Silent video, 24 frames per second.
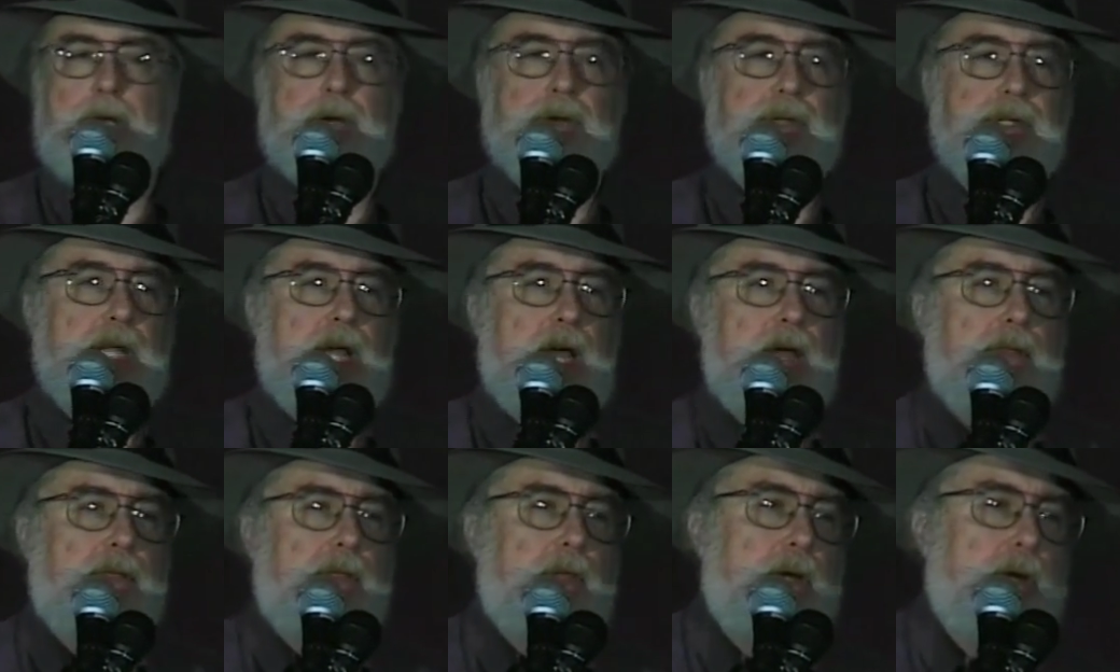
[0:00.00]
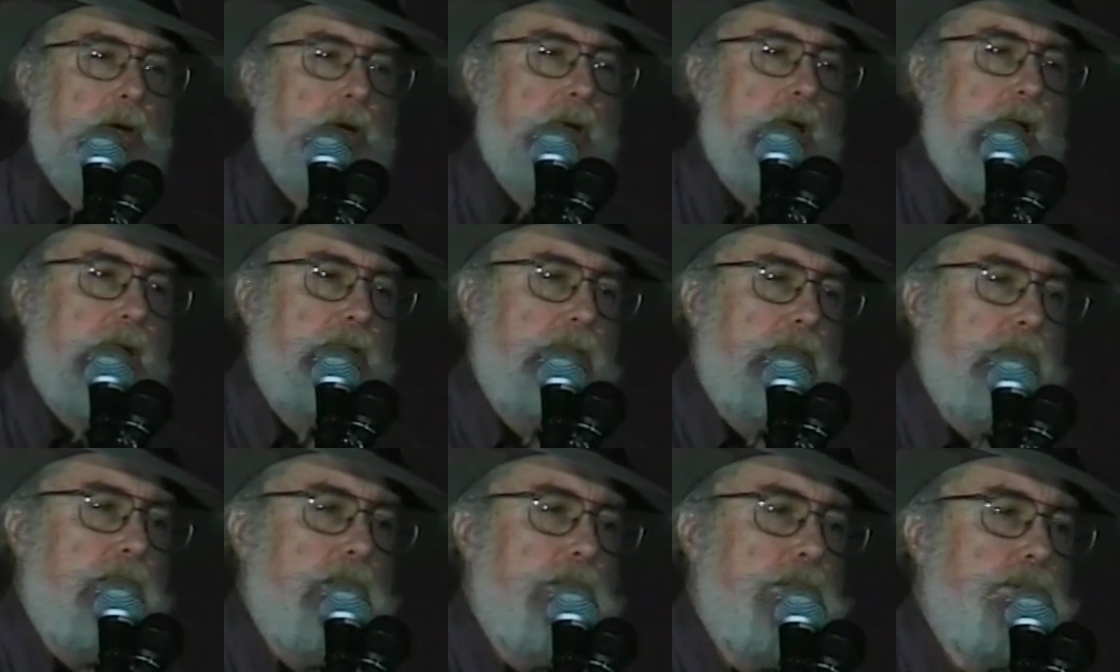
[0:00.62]
goes out there, got
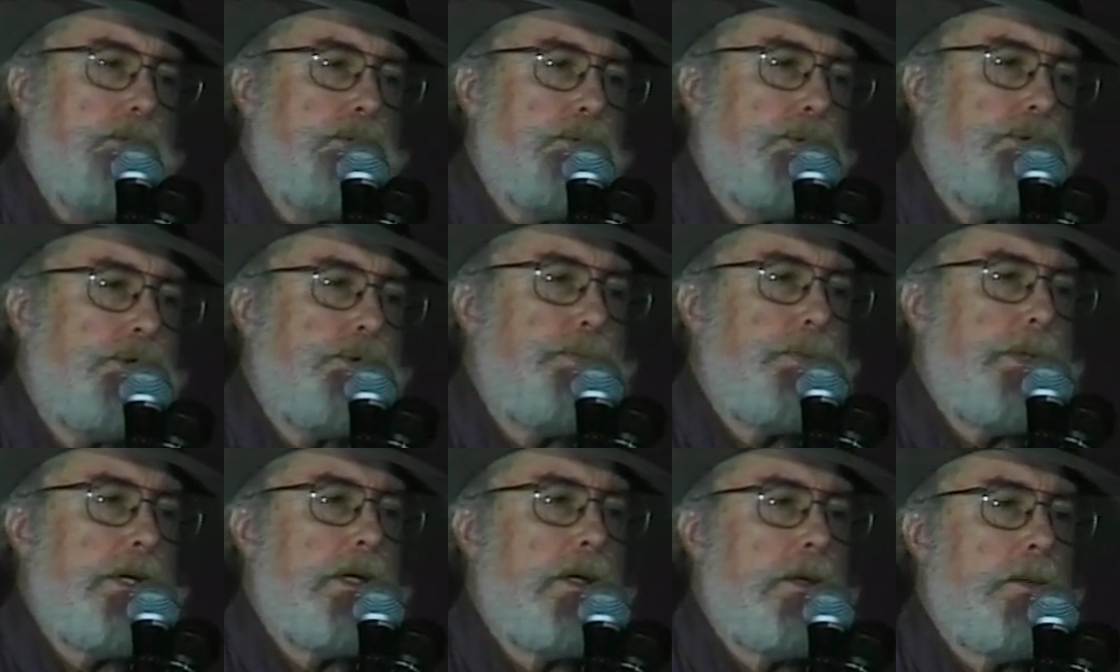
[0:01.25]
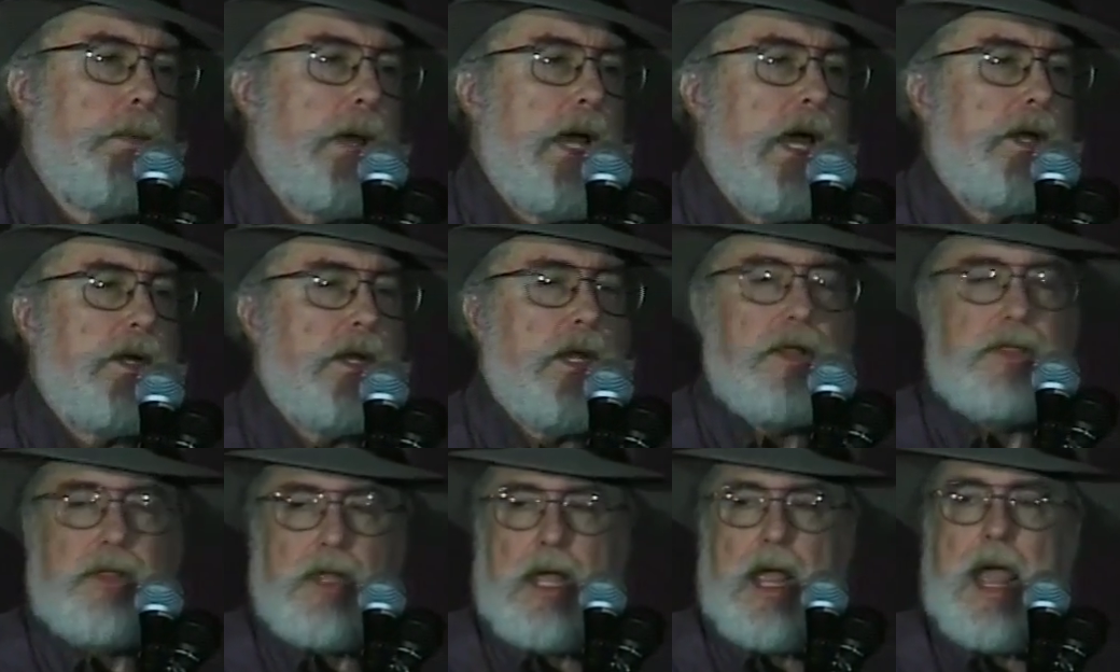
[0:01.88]
the usual spiel about
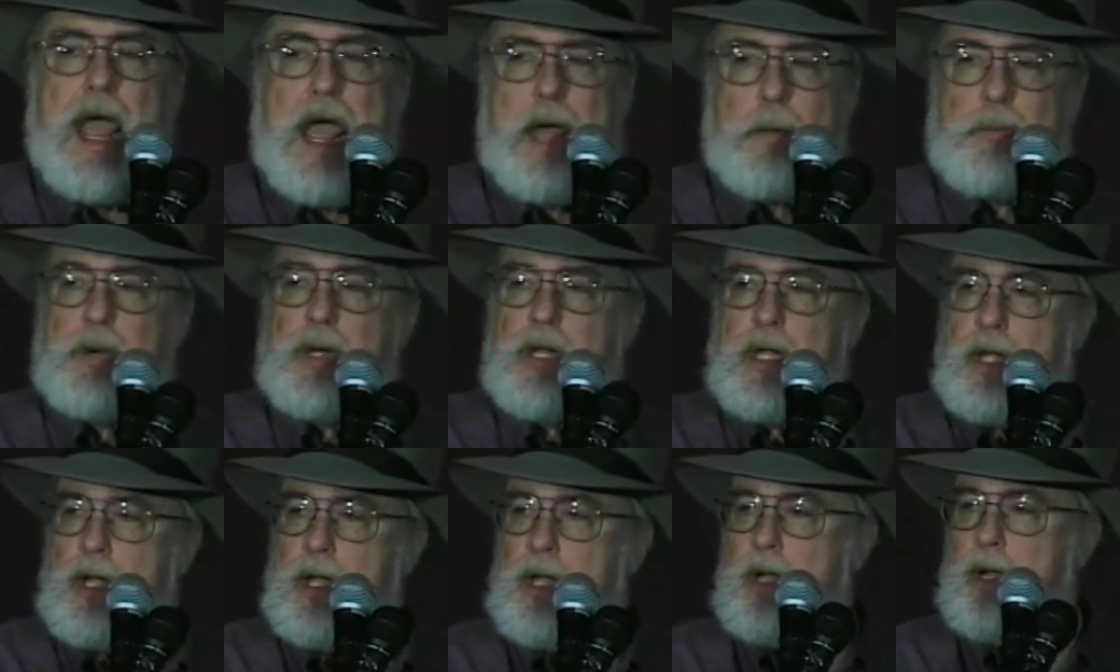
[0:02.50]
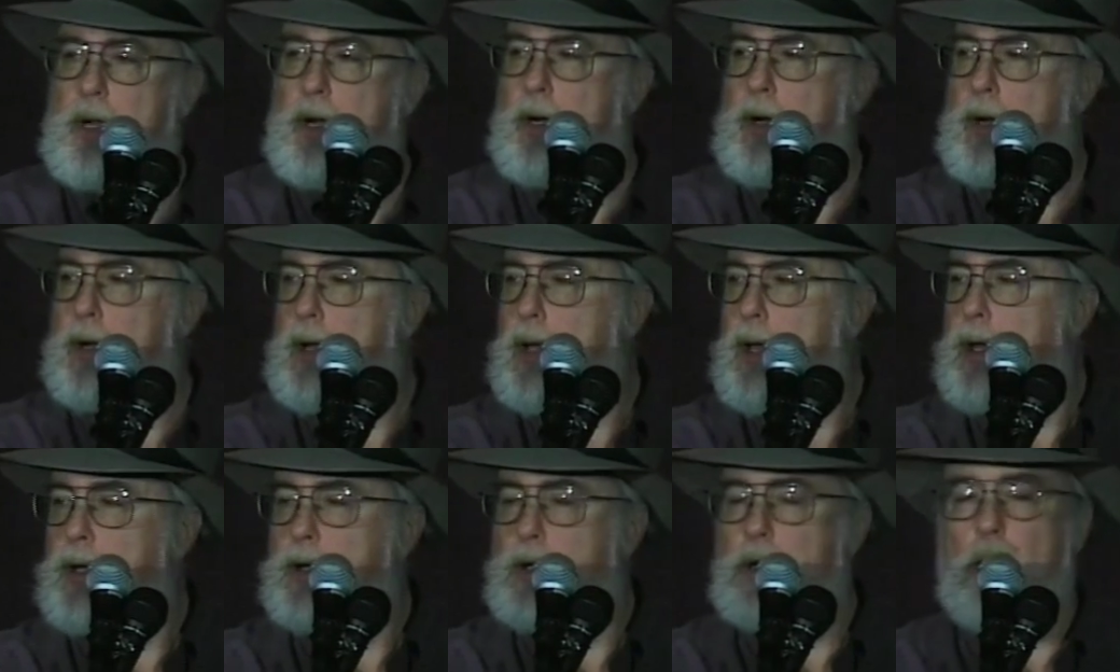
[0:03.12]
nothing happening here,
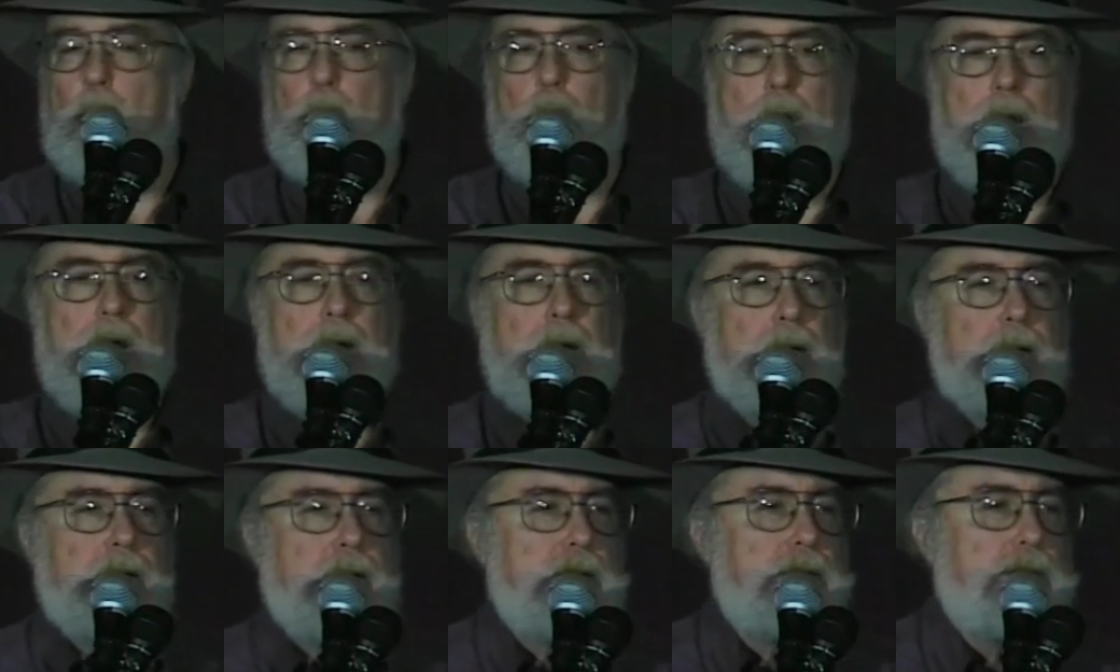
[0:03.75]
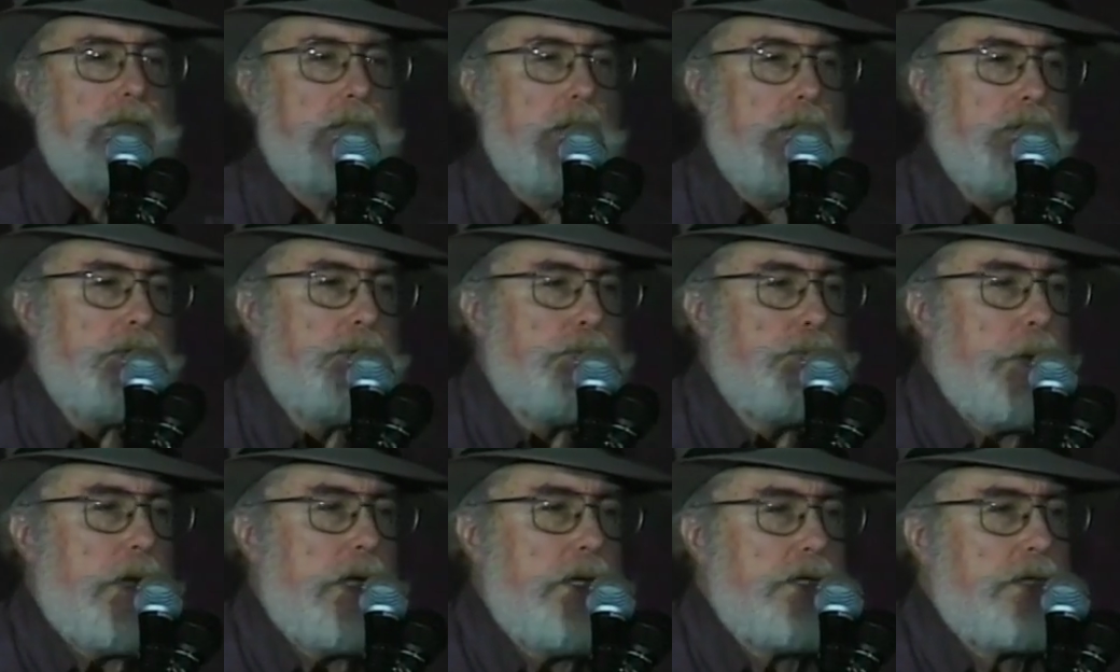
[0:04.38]
no aliens, no
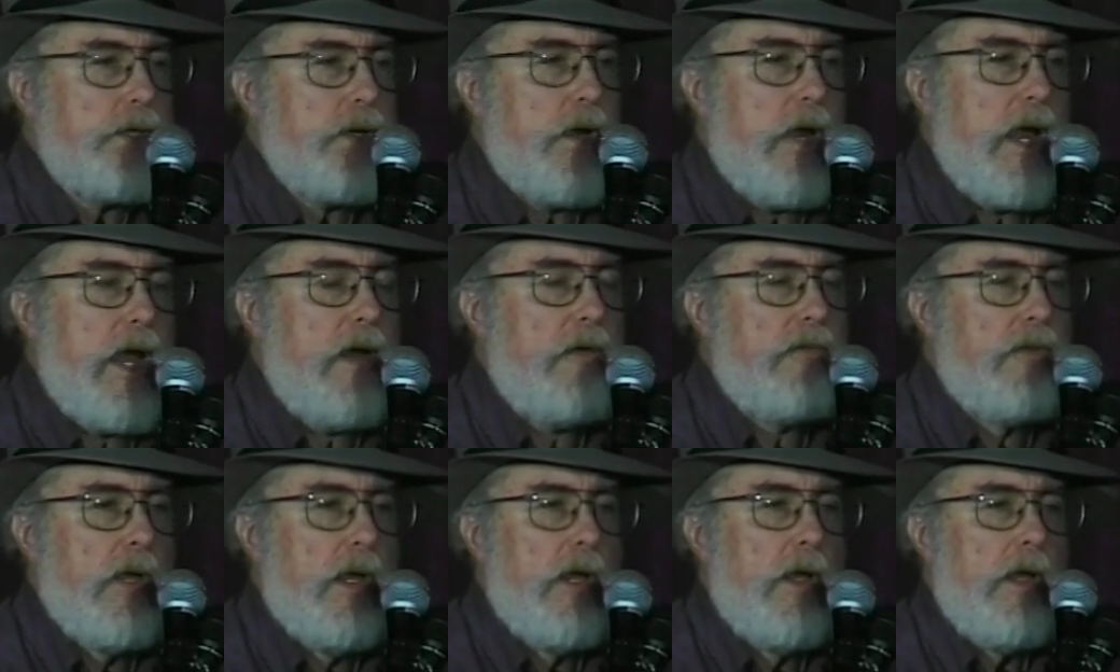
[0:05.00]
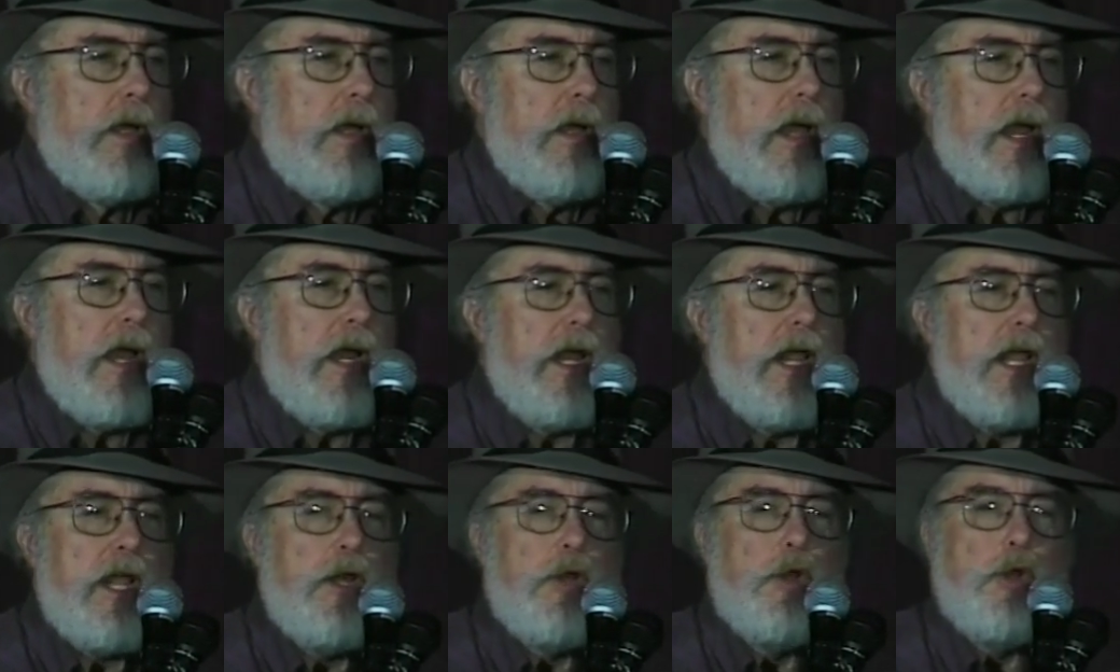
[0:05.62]
spacecraft,
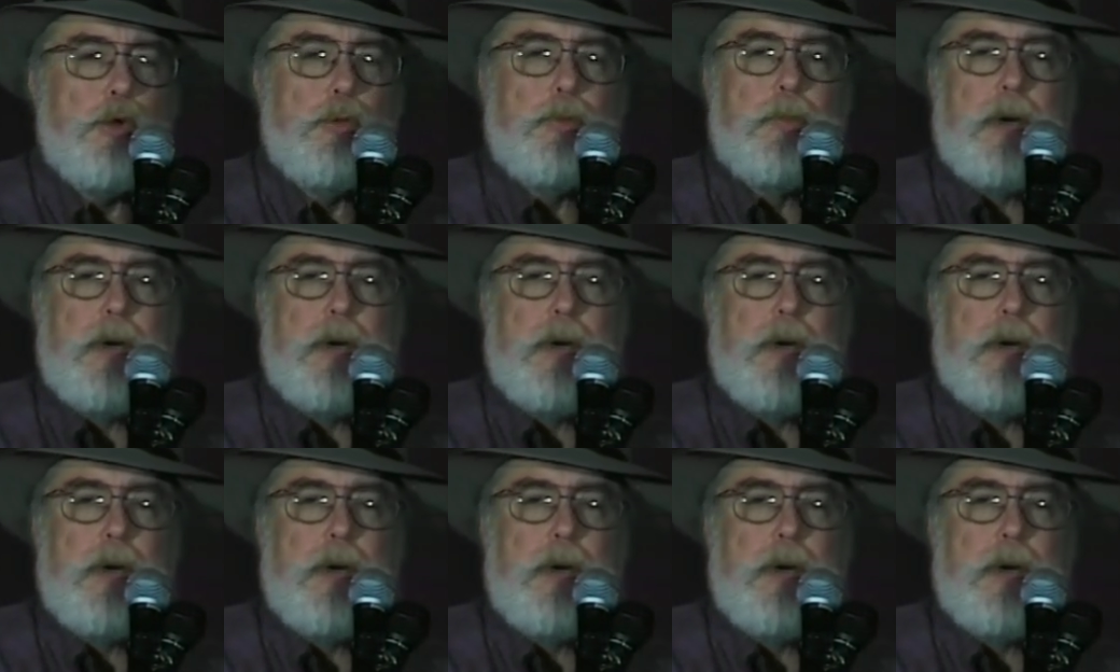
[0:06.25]
and he knew